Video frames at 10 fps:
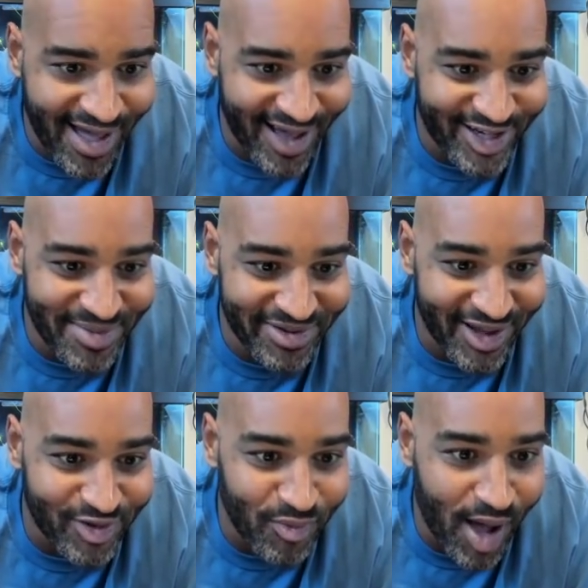Jimmy
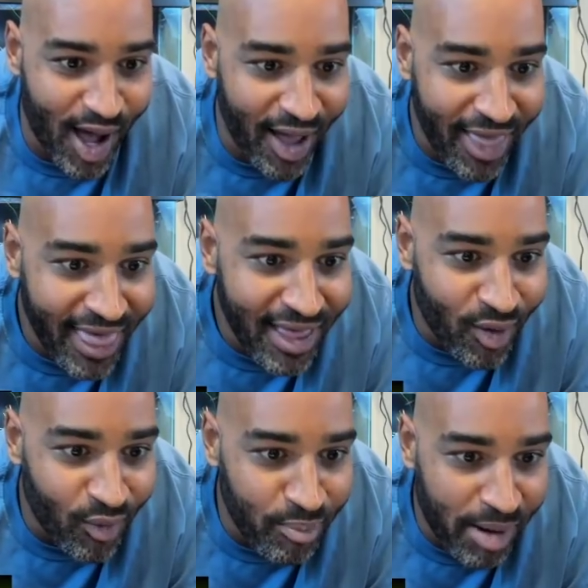says,
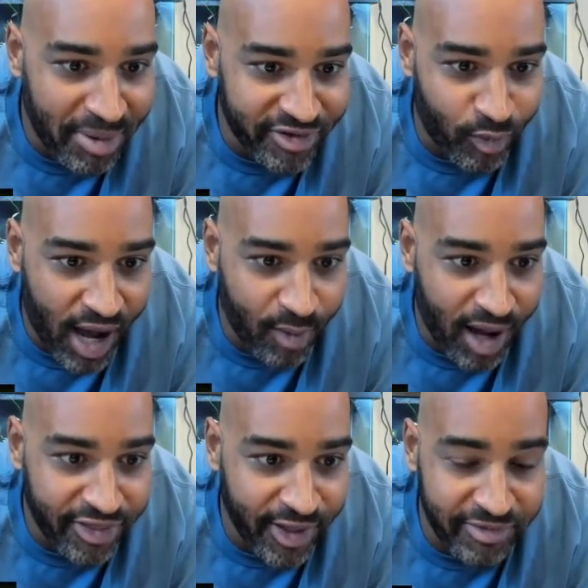Publix and
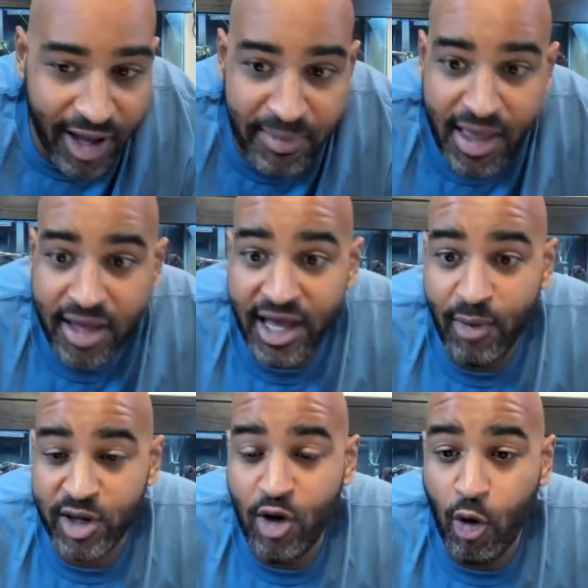Wawa, thumbs up. Yeah,
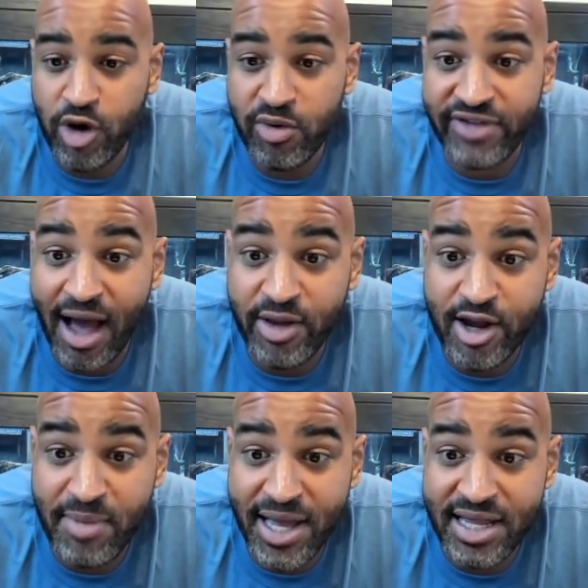when Corey was out
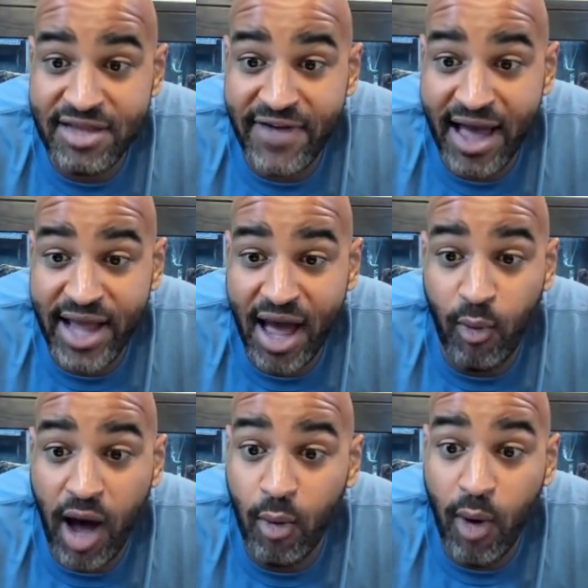here, man, he found out
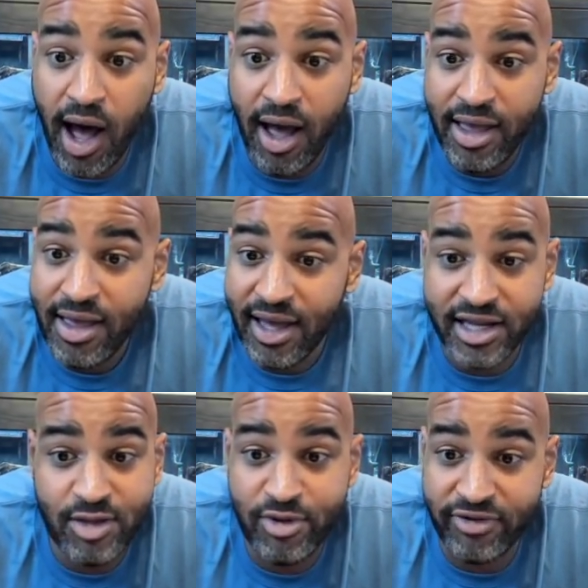Wawa, and
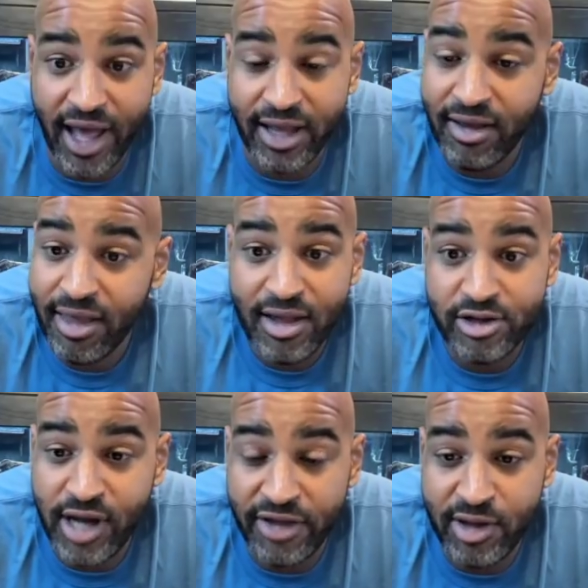he was like,
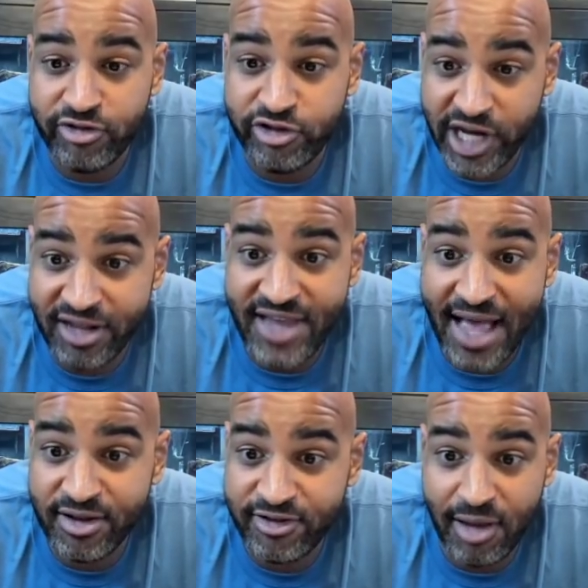I think it was chicken
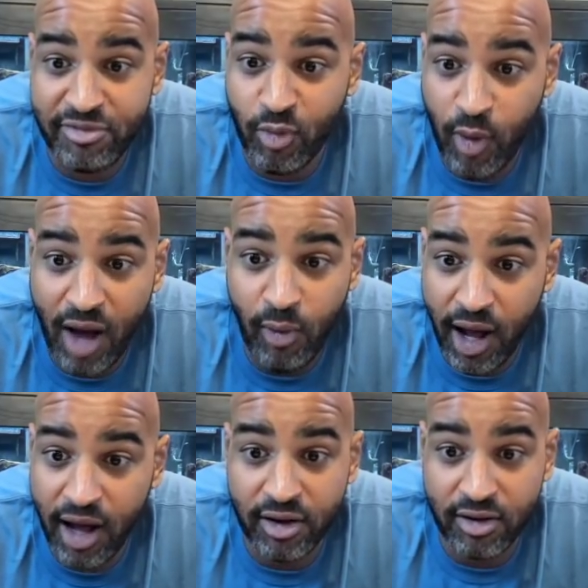salad subs from
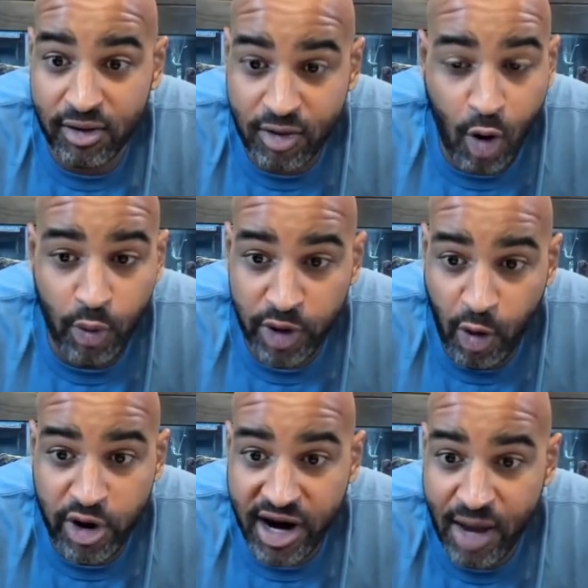Wawa. When
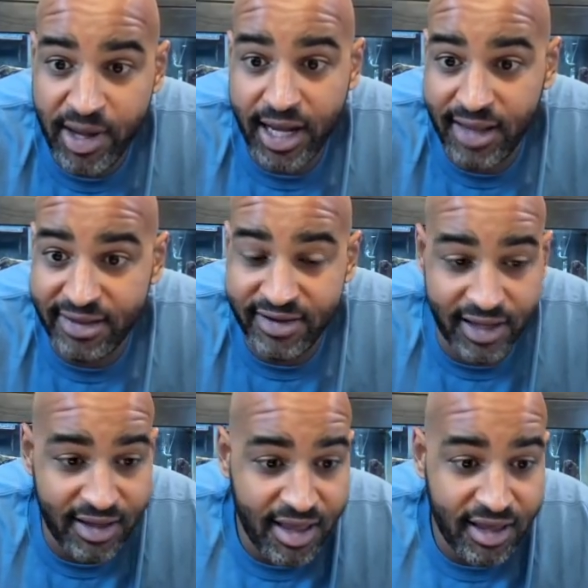Corey and I went
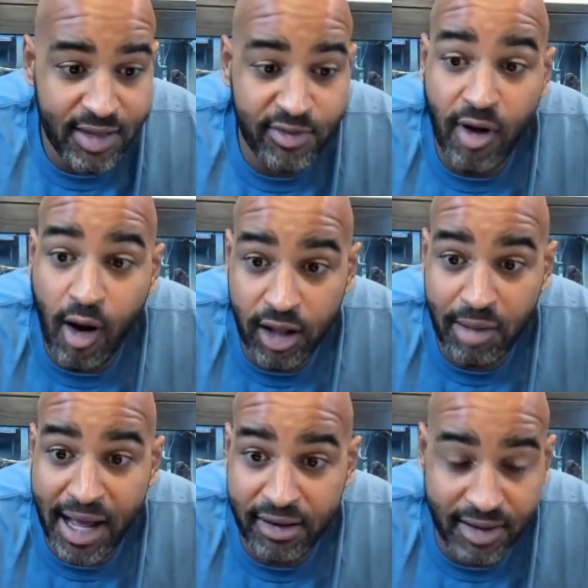collecting, he was all
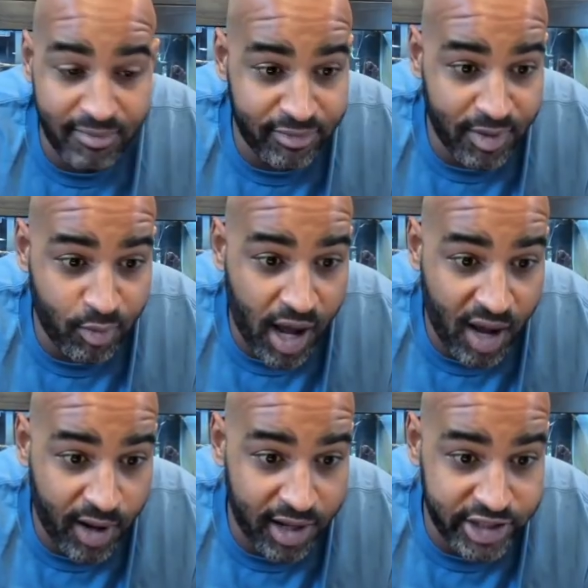about them
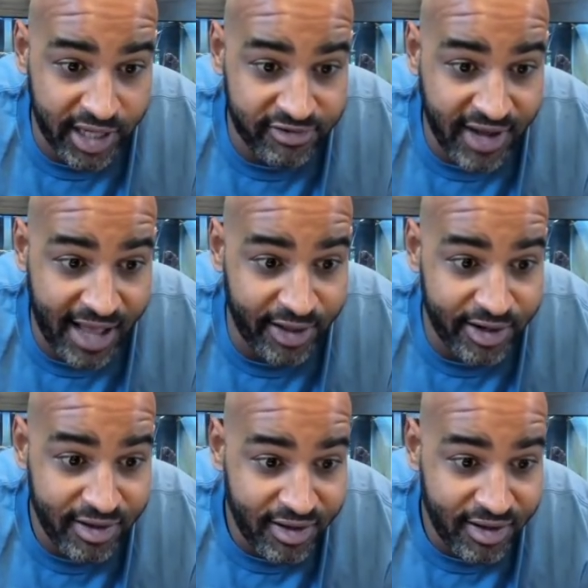Wawa chicken salad.